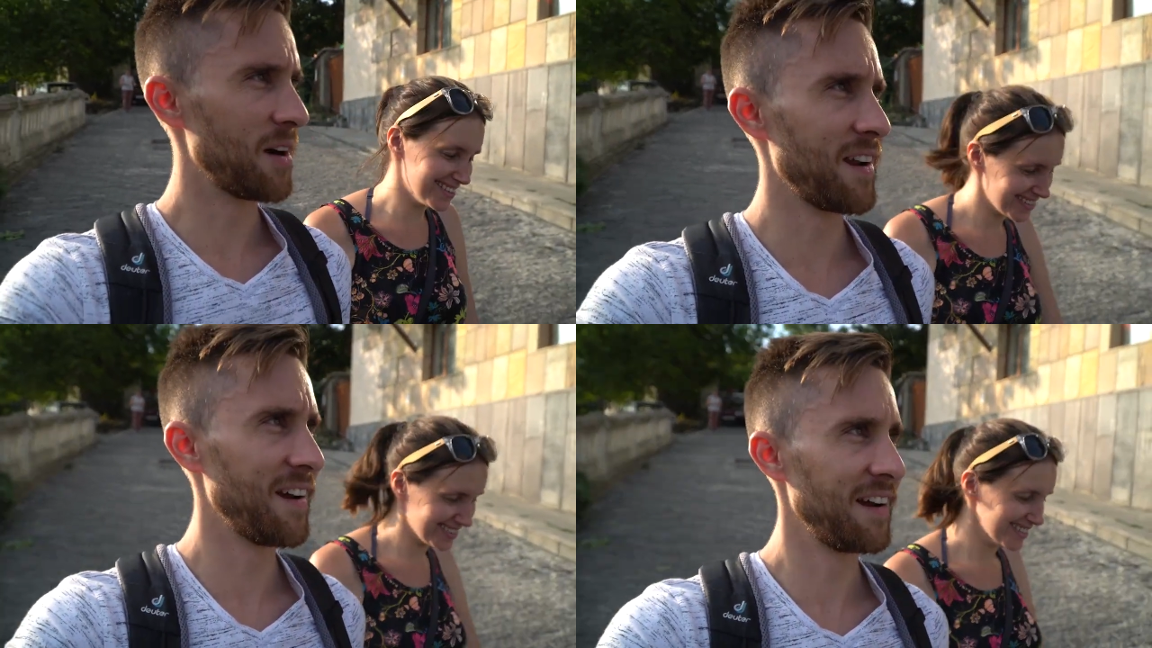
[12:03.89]

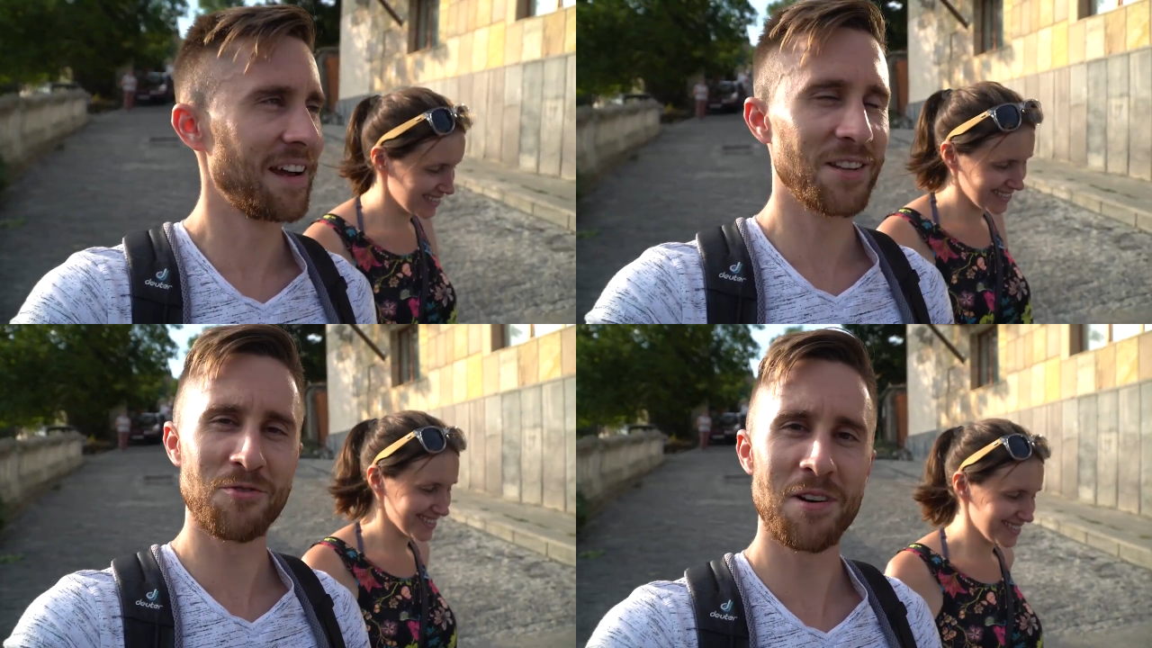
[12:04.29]
Speaker 1: But
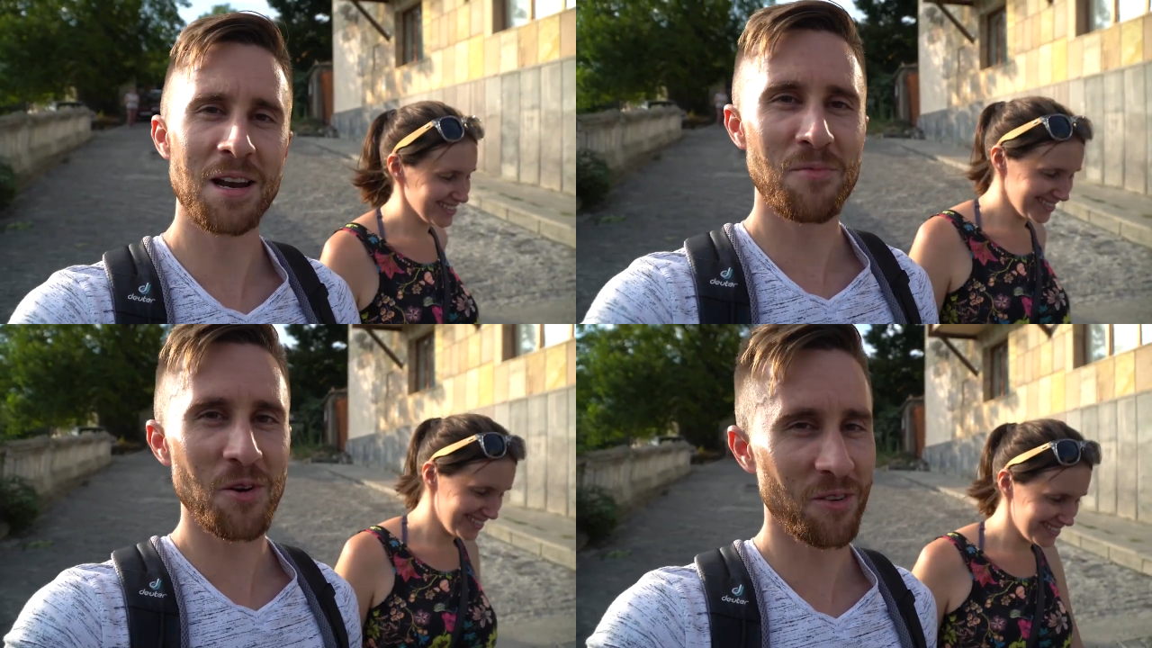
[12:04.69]
uh, it's
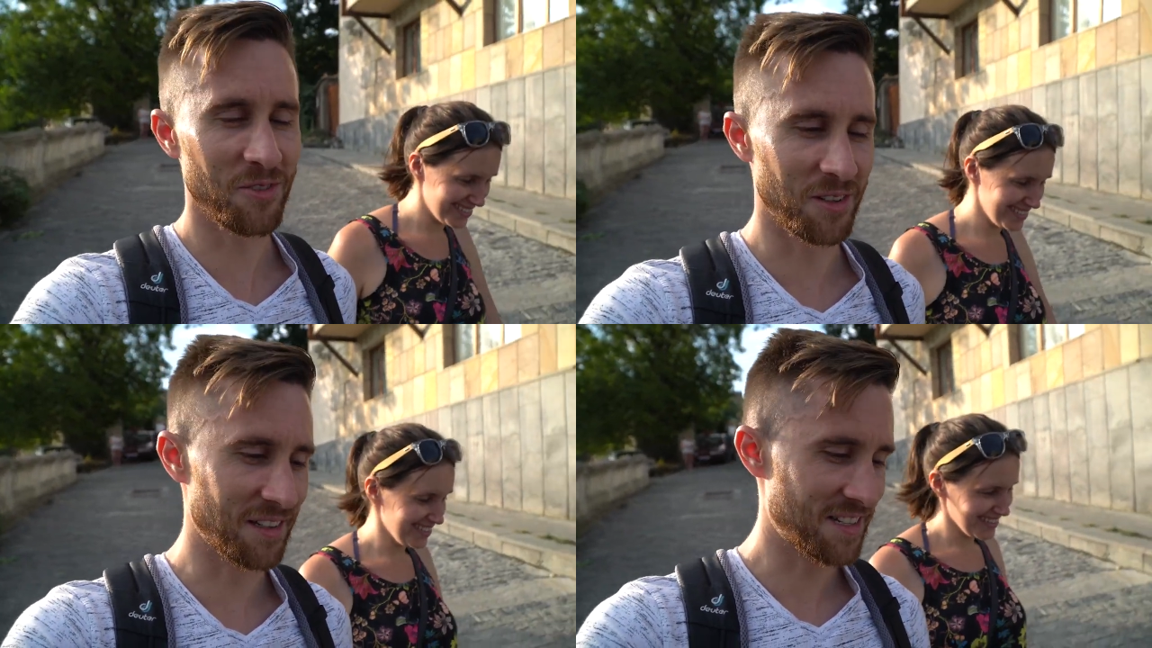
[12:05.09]
really
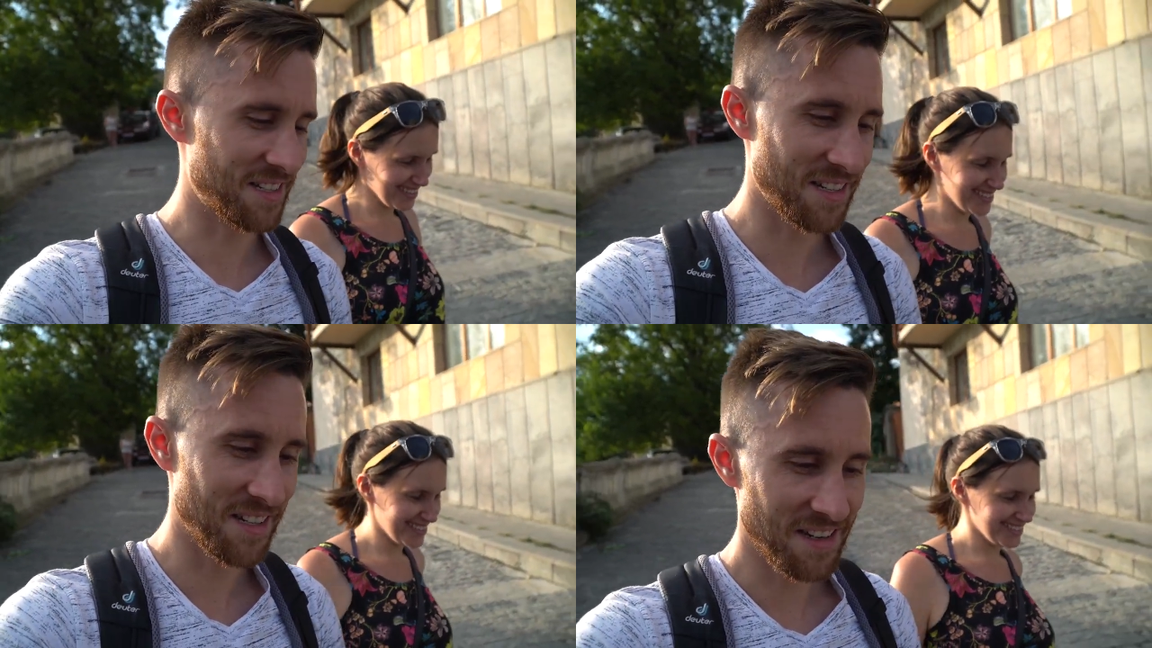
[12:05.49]
beautiful.
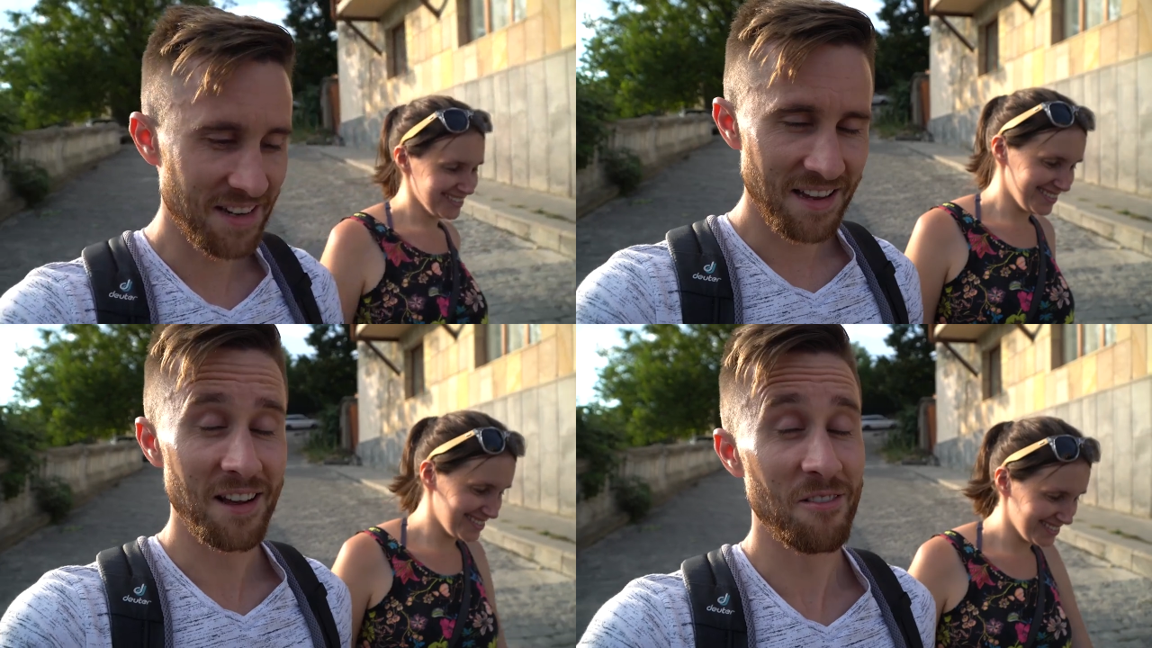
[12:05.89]
It's
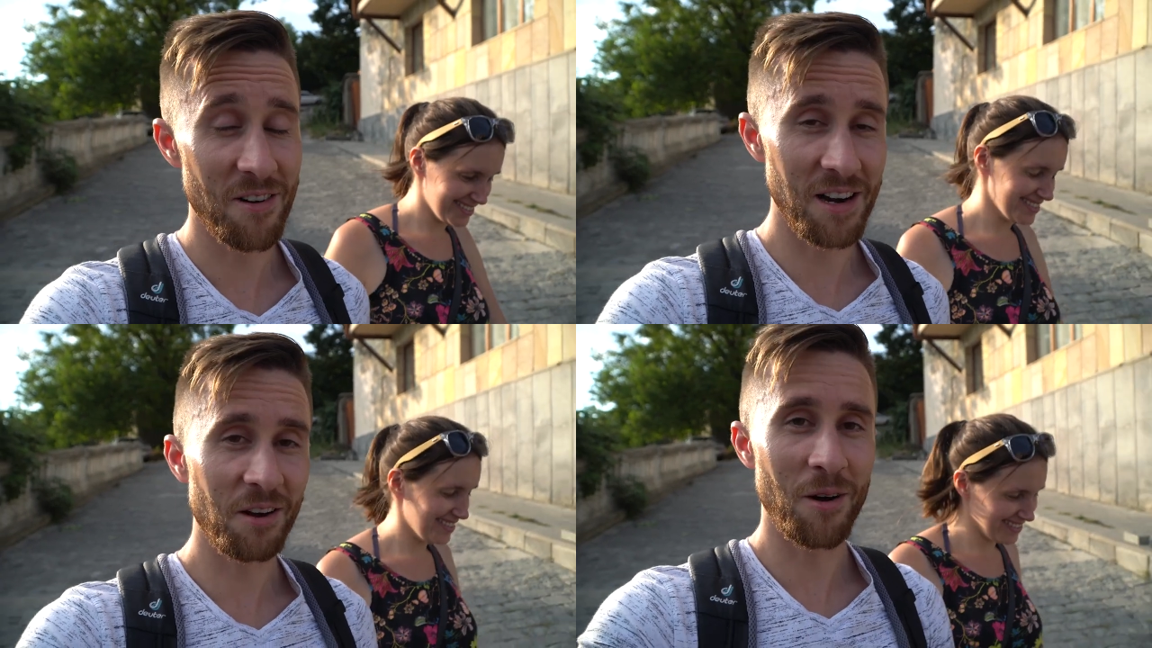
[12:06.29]

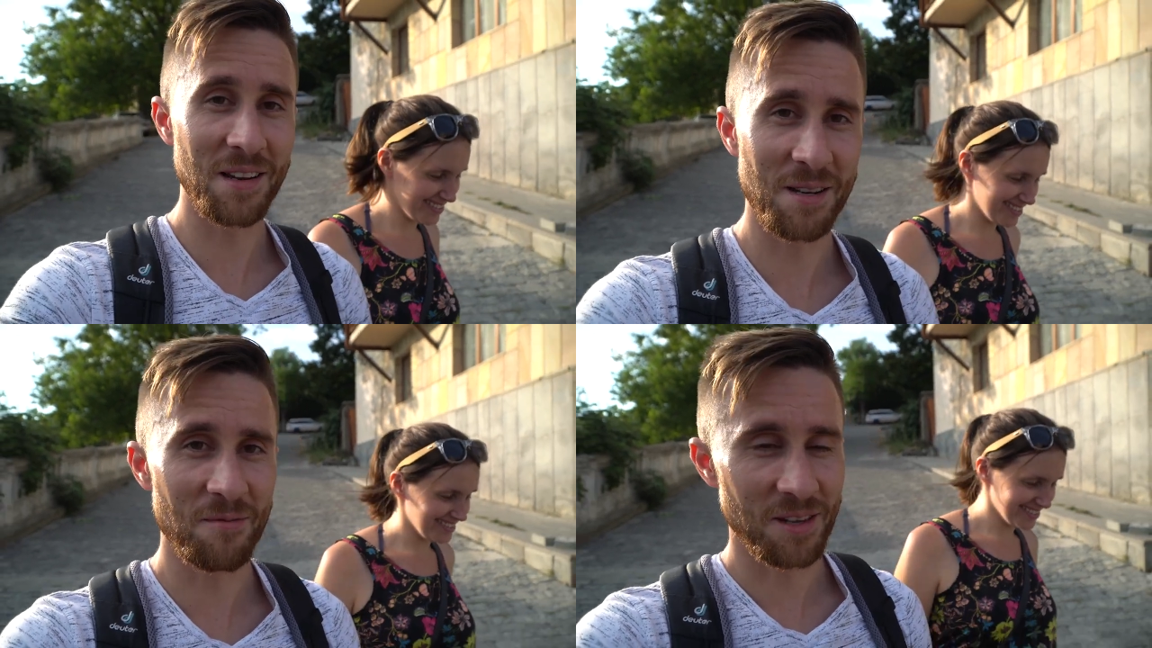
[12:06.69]
really
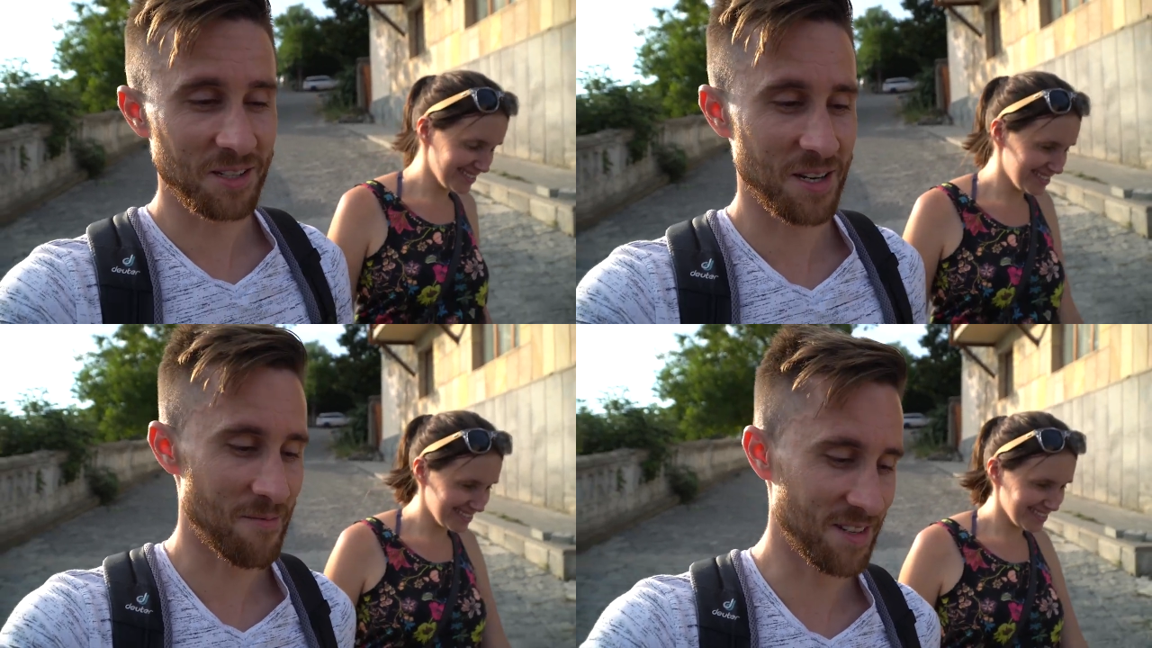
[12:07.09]
quite
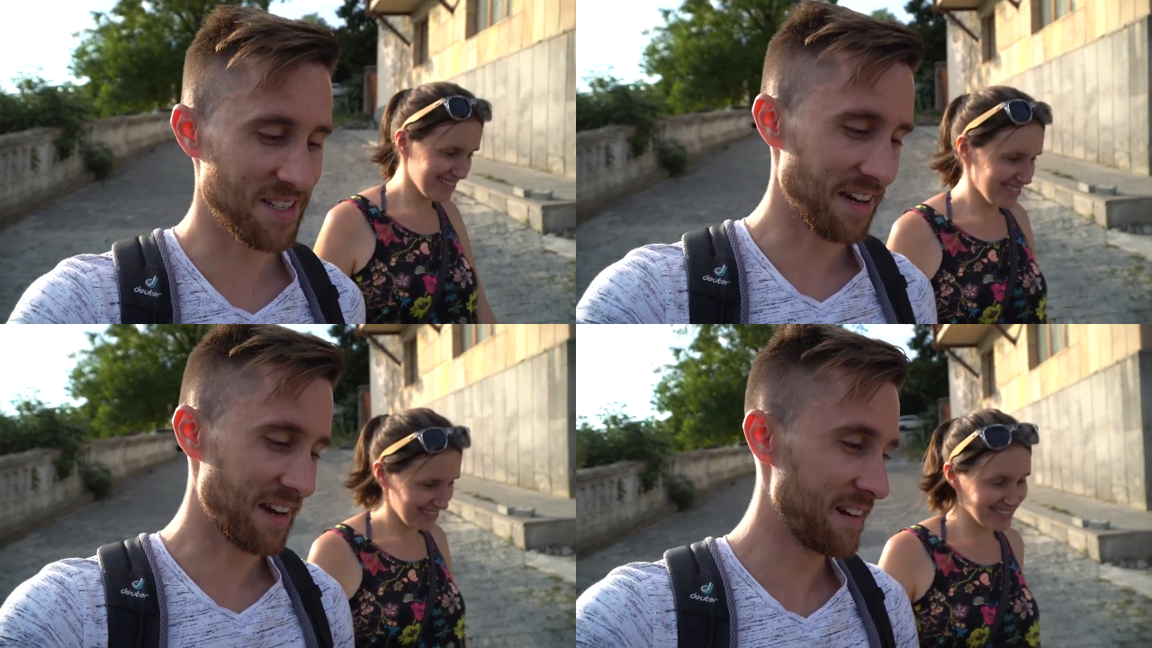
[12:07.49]
something to come
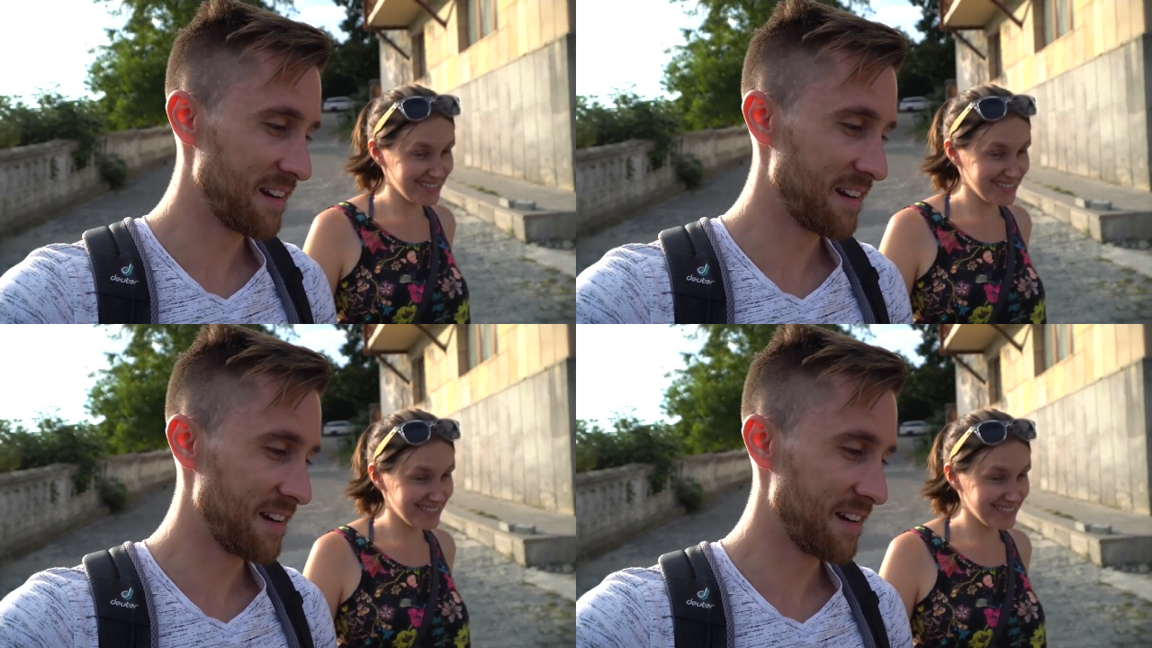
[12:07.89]
and see.